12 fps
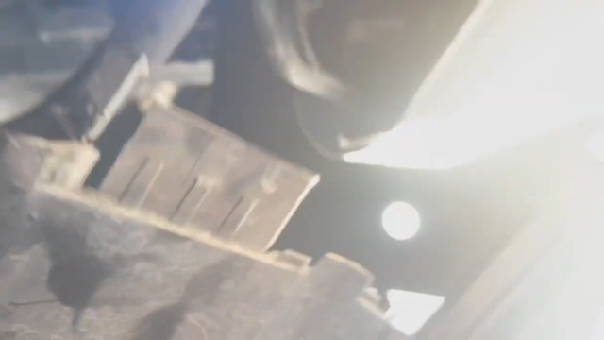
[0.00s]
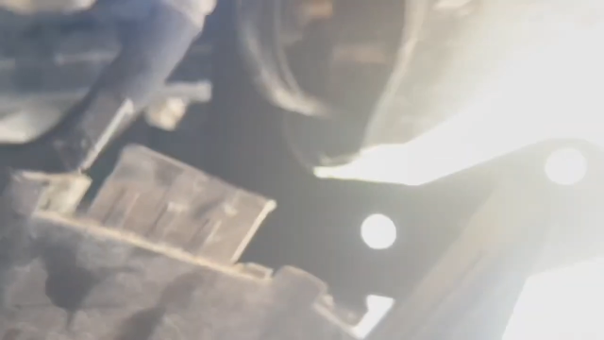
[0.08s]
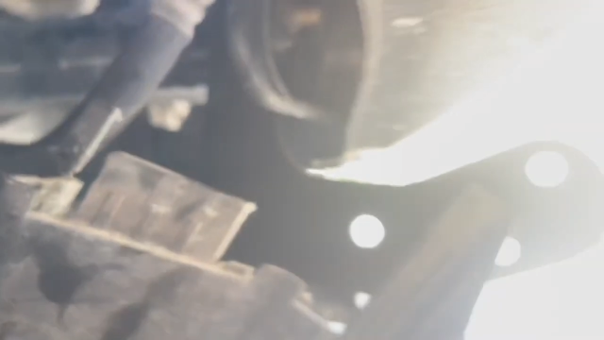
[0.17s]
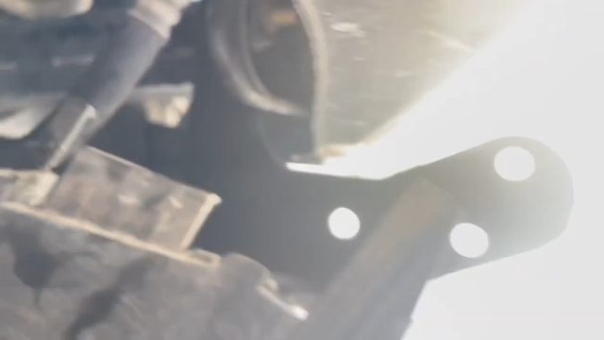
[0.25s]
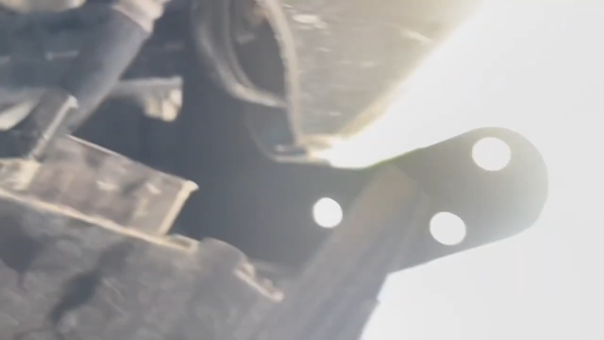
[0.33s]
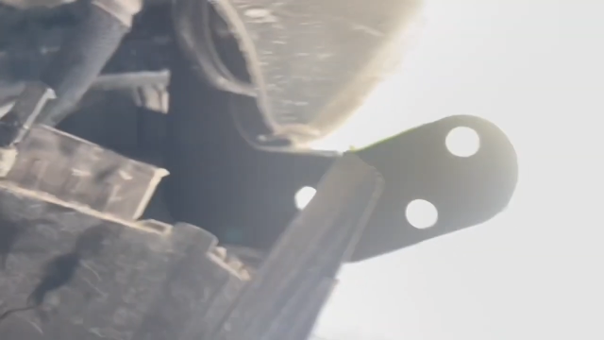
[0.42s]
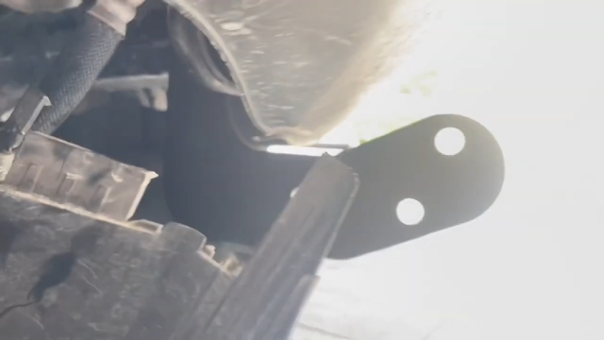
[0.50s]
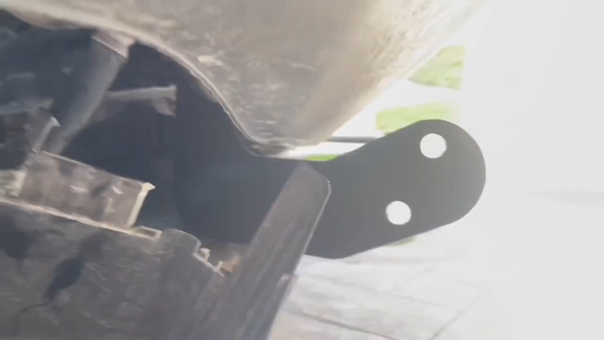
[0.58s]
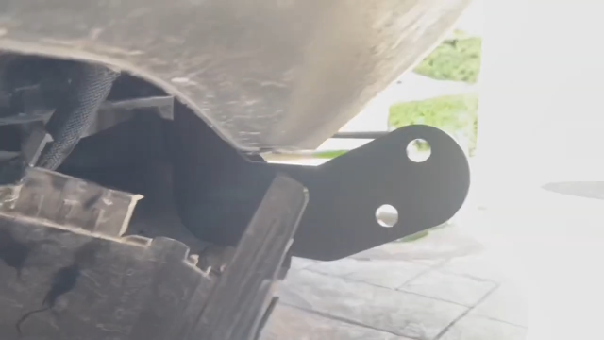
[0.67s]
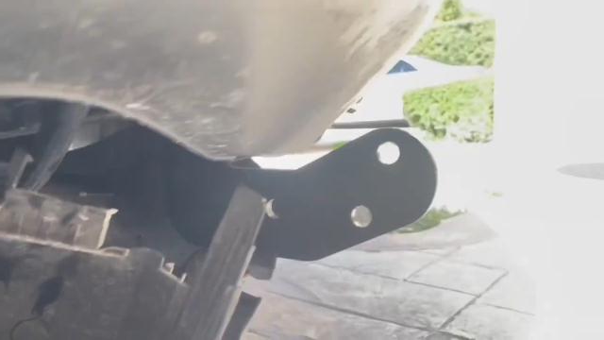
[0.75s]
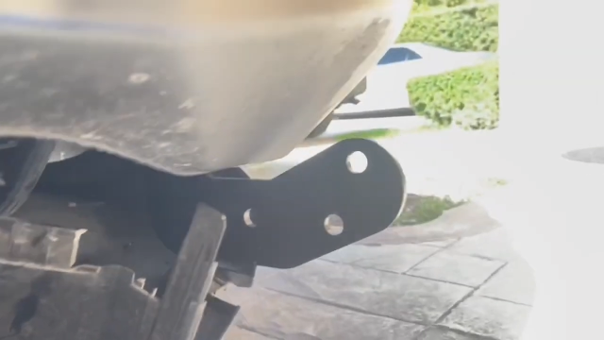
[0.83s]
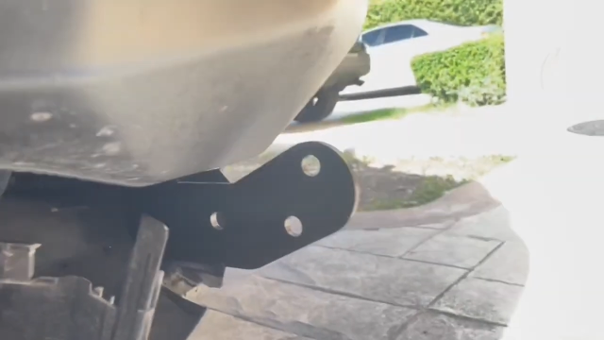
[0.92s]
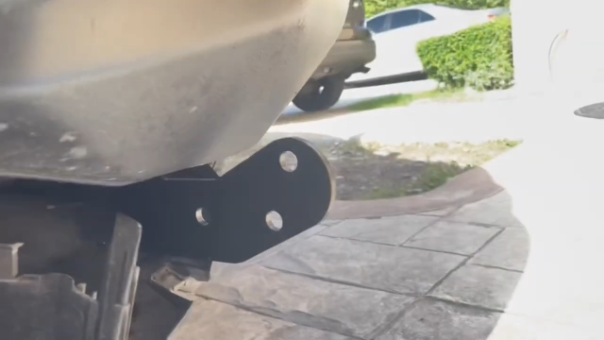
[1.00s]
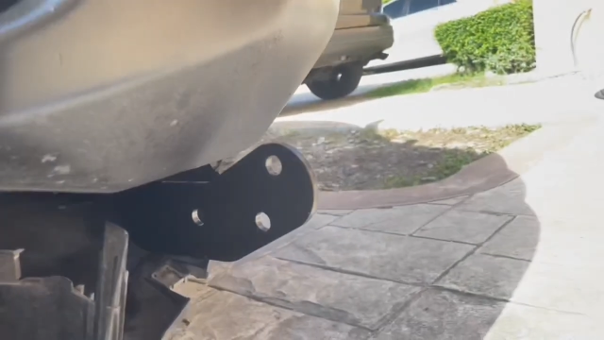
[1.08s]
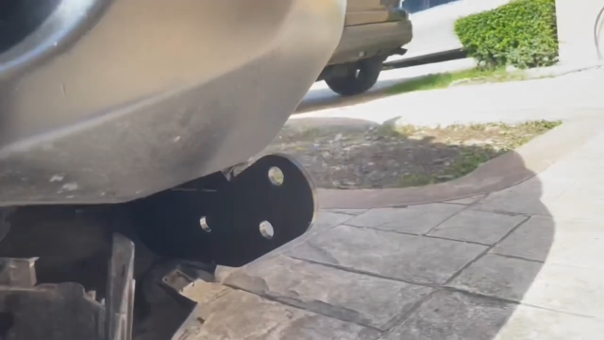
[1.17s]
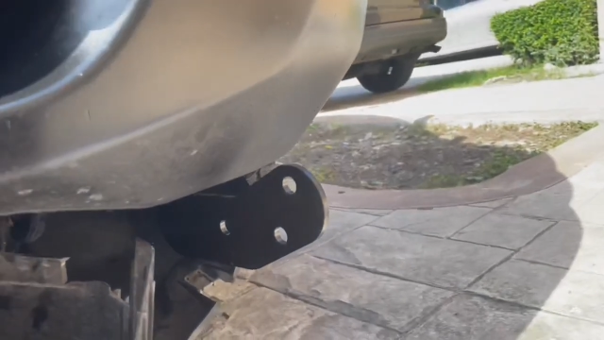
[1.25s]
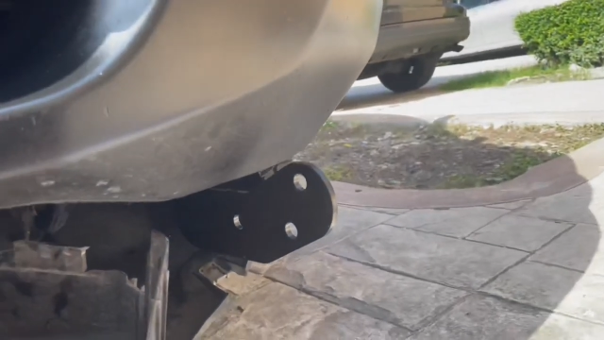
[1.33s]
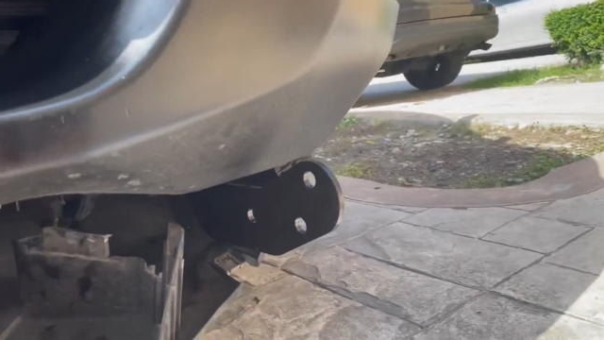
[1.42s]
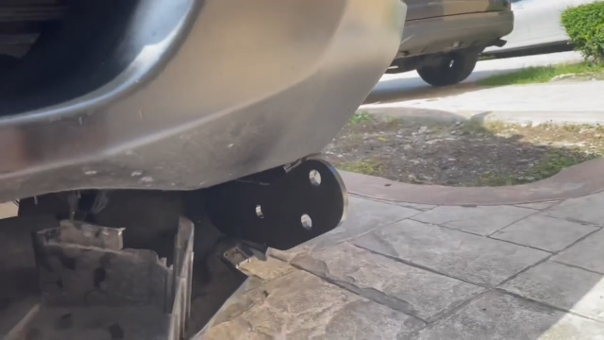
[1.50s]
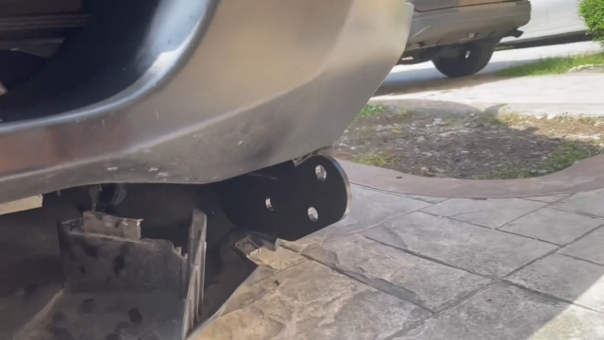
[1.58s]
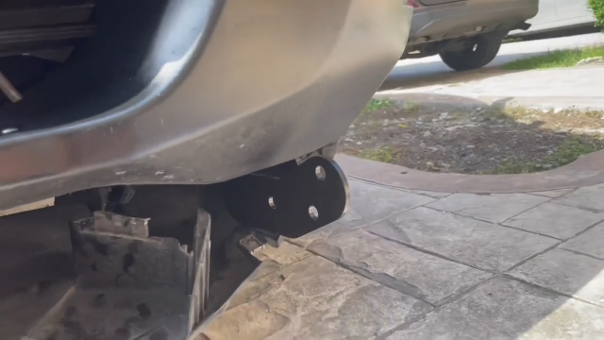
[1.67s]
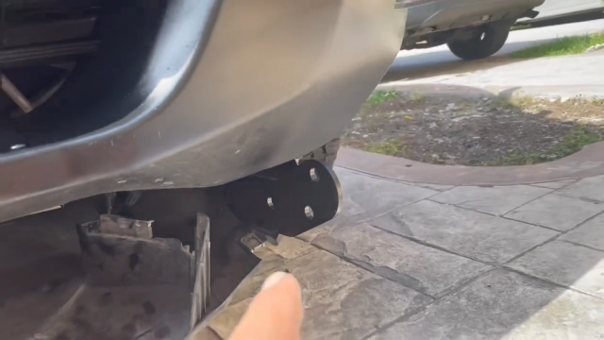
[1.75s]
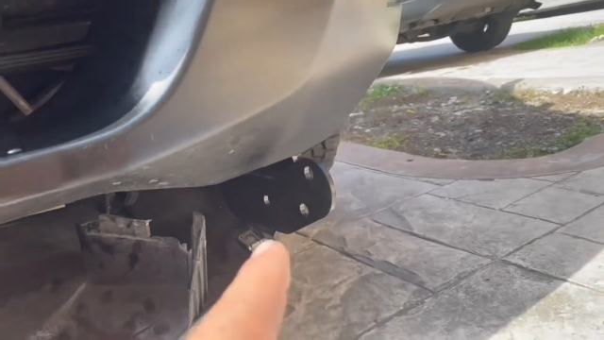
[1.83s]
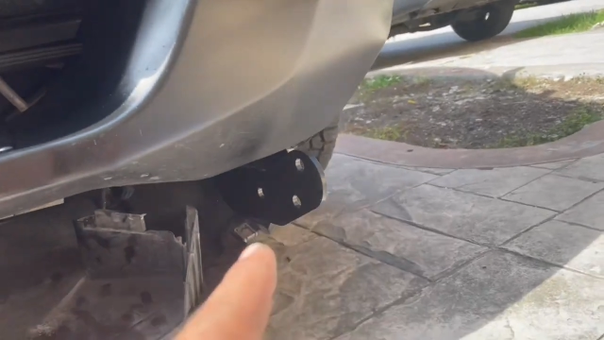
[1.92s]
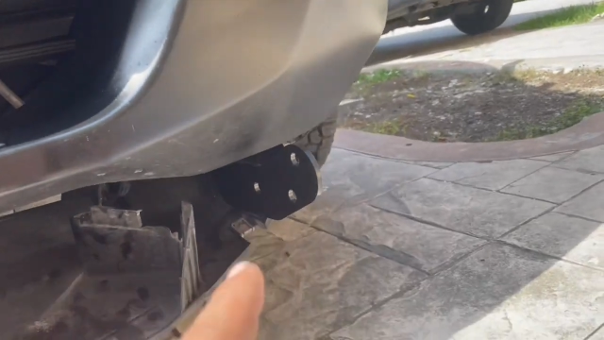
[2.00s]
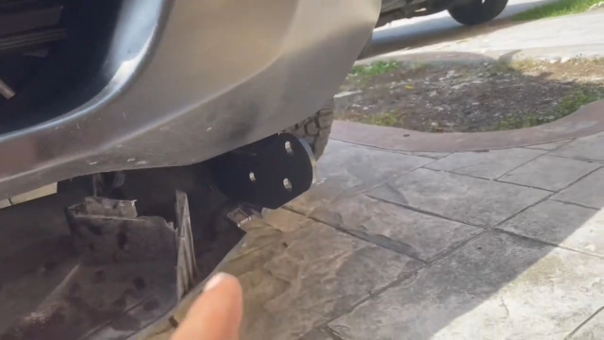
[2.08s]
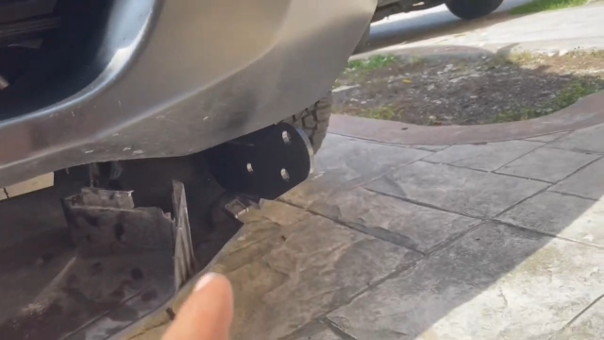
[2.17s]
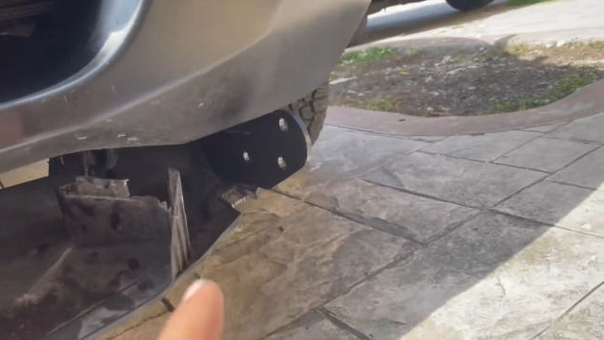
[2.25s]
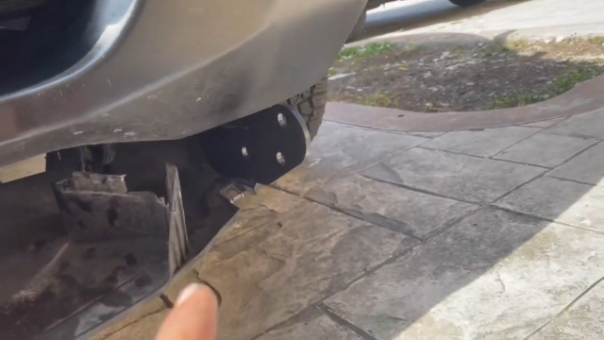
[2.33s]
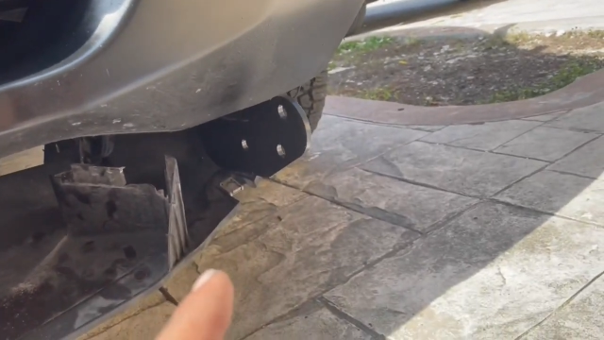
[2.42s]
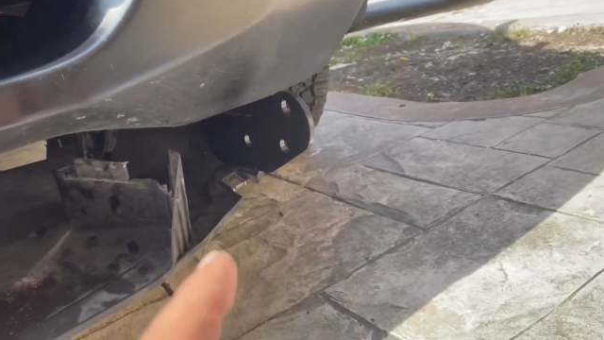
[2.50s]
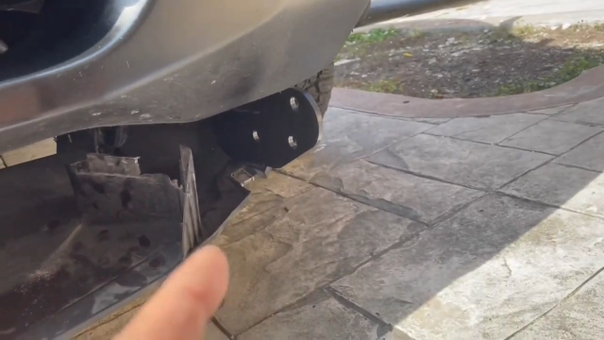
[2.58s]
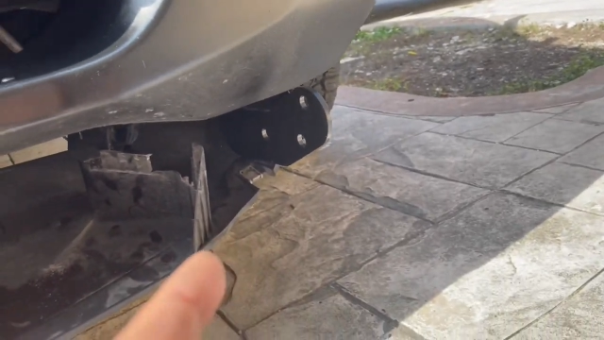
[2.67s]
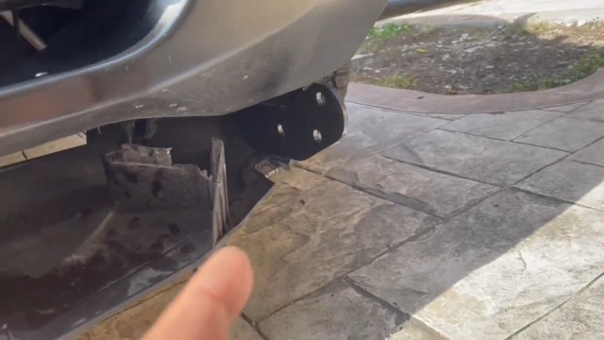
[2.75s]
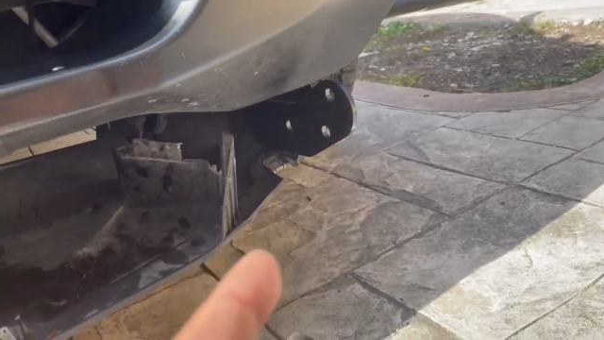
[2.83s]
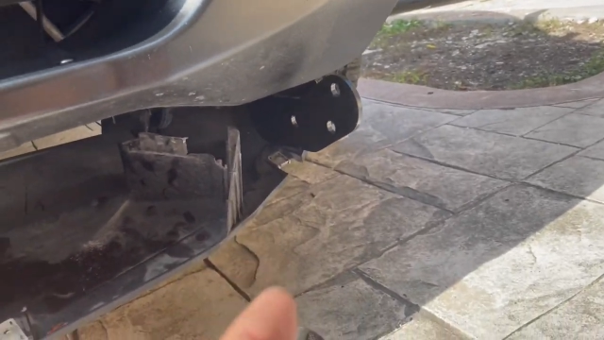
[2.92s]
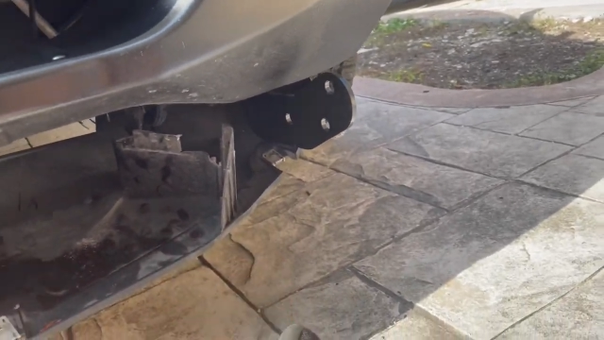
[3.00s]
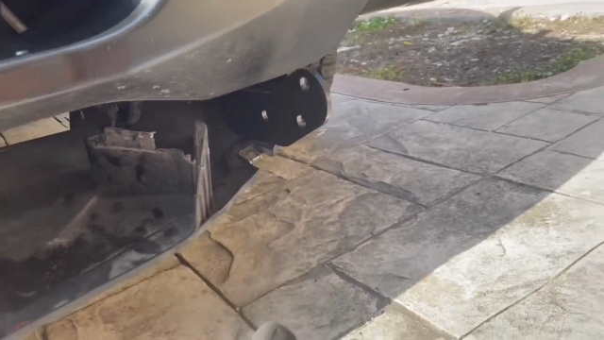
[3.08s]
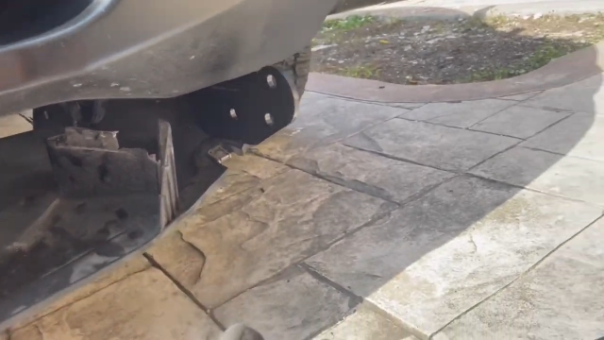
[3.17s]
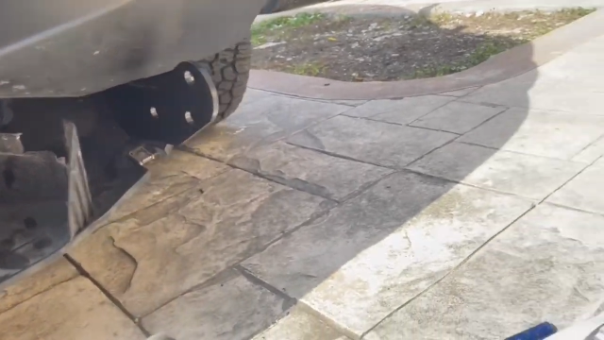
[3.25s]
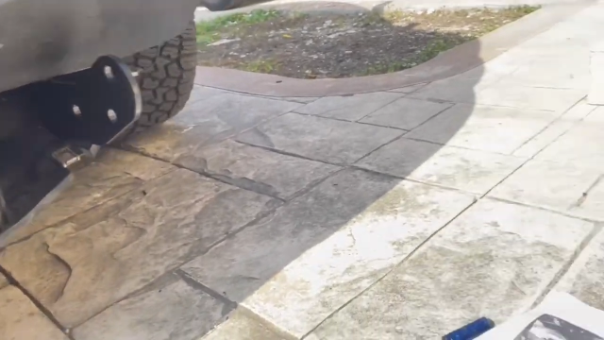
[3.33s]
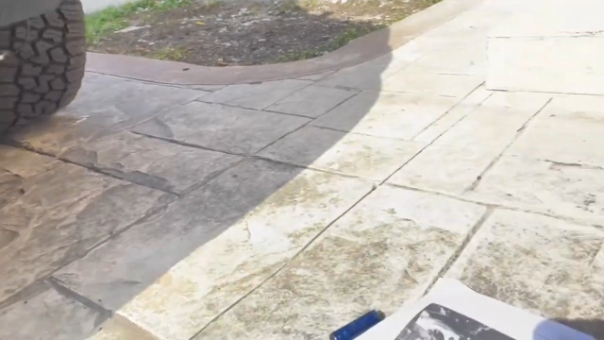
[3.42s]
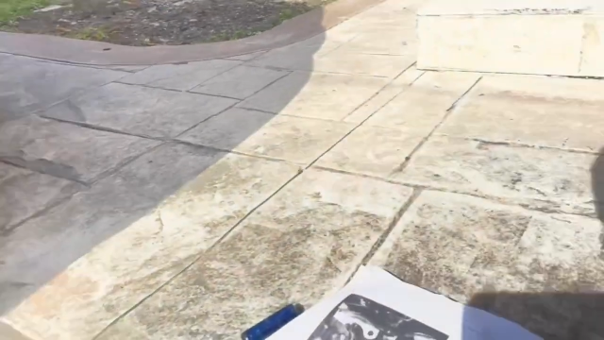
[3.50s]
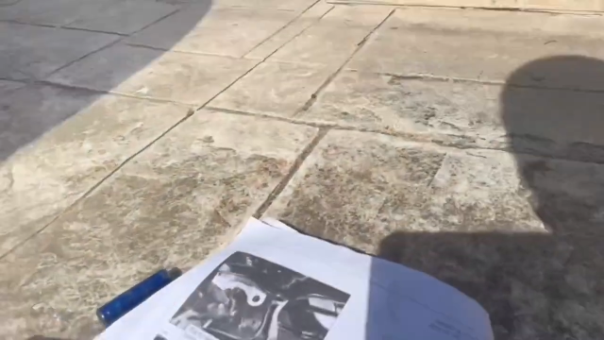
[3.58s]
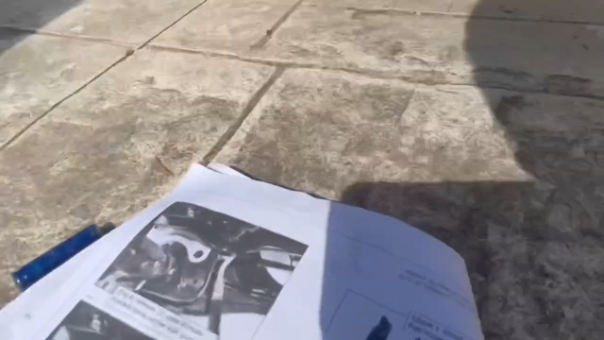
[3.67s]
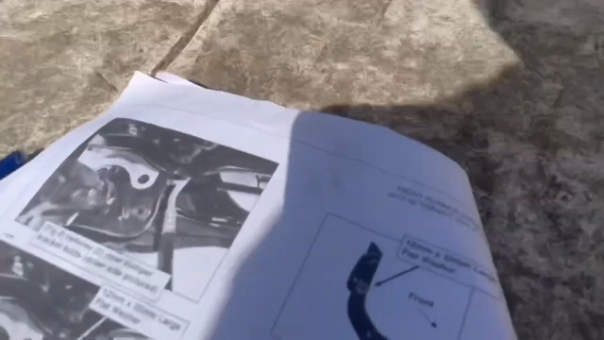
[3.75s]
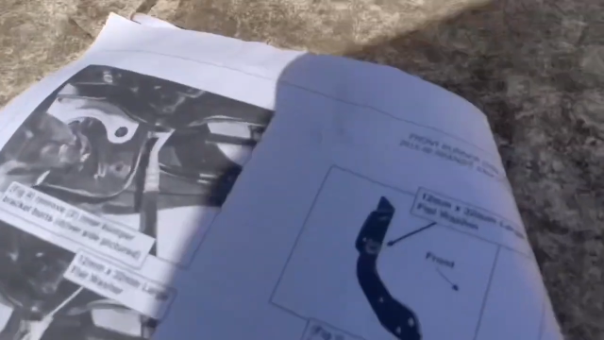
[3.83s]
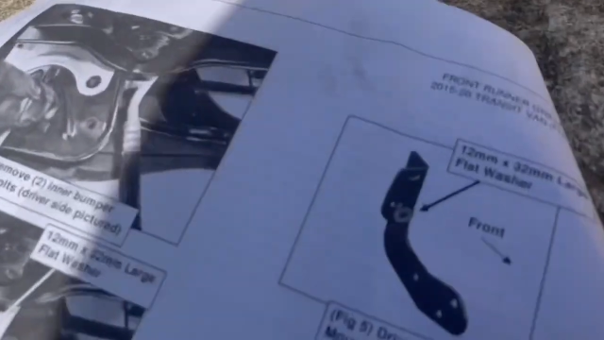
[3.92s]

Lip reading: No face is visible, so there are no lips to read.